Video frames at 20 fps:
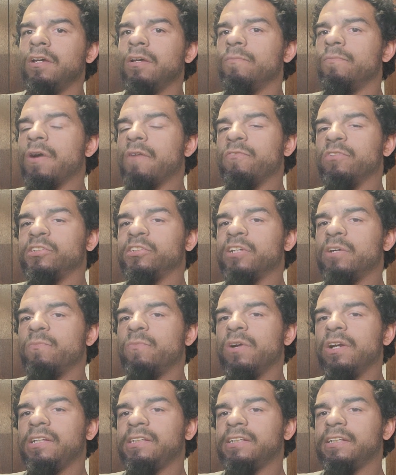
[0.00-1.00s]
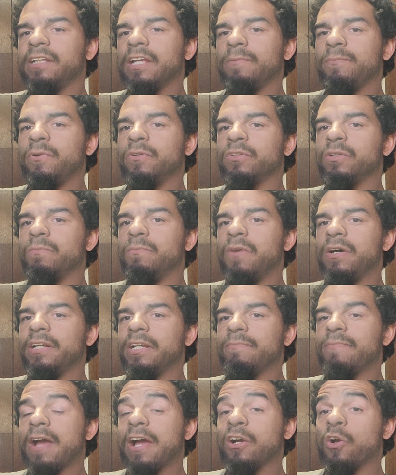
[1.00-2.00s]
but for some reason they put the money
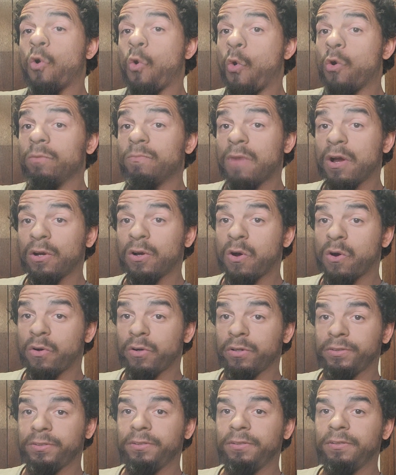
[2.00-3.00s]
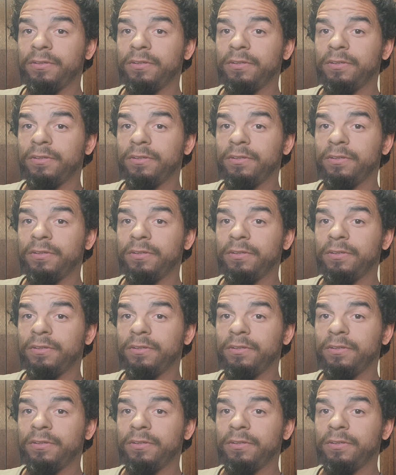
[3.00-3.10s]
back on my card.